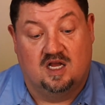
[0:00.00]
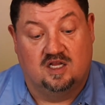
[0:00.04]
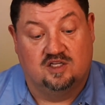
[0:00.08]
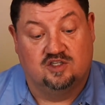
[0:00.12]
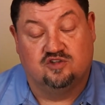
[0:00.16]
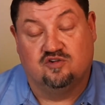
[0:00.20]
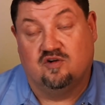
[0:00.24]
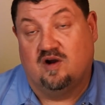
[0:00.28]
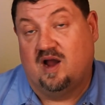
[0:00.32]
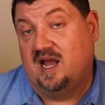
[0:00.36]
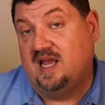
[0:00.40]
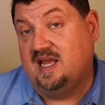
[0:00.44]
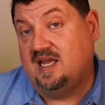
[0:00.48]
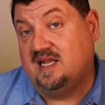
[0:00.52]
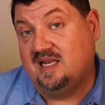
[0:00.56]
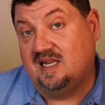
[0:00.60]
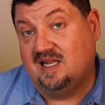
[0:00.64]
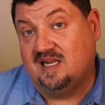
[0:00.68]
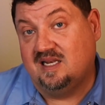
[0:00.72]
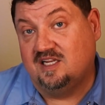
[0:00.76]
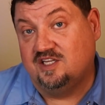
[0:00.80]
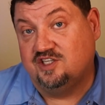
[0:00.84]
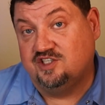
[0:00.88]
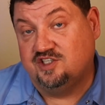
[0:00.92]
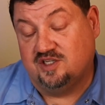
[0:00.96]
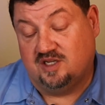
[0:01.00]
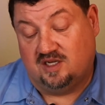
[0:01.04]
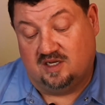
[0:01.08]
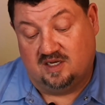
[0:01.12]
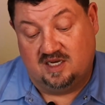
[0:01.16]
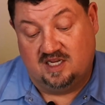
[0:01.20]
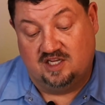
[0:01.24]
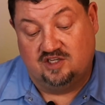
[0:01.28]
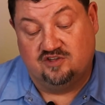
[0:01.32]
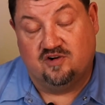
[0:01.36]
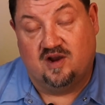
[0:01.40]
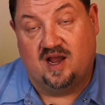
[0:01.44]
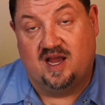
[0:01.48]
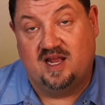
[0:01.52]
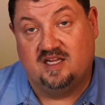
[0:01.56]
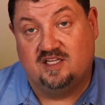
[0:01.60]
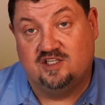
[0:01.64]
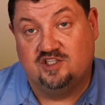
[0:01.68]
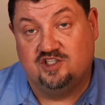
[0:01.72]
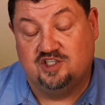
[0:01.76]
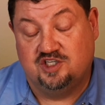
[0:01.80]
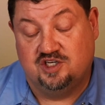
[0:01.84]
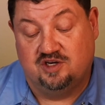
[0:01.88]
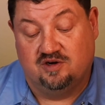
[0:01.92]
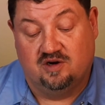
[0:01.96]
Try it in Agility, try it in
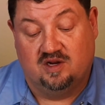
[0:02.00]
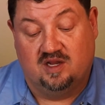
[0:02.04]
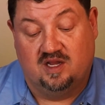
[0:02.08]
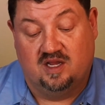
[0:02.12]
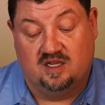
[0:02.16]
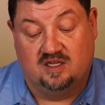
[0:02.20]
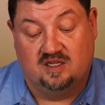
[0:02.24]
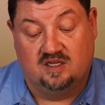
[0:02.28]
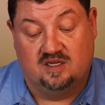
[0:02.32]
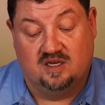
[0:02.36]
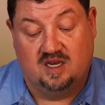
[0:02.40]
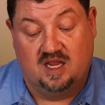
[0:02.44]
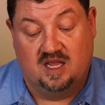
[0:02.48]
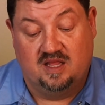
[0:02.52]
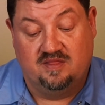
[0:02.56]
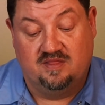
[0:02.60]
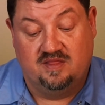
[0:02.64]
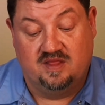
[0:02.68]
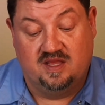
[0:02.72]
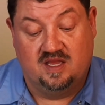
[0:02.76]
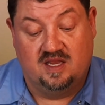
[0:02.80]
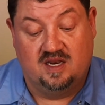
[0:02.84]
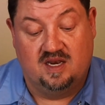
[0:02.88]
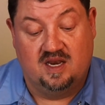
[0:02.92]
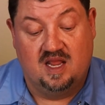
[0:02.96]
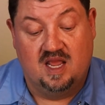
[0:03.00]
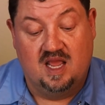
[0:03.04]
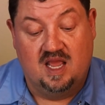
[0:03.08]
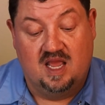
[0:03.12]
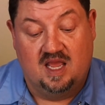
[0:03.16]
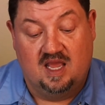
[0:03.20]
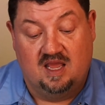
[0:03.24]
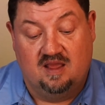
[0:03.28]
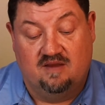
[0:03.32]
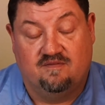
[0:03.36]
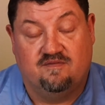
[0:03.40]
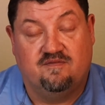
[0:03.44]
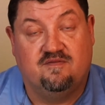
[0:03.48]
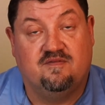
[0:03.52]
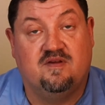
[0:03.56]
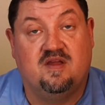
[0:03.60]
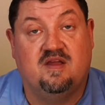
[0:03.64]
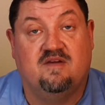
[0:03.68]
Jira, and then if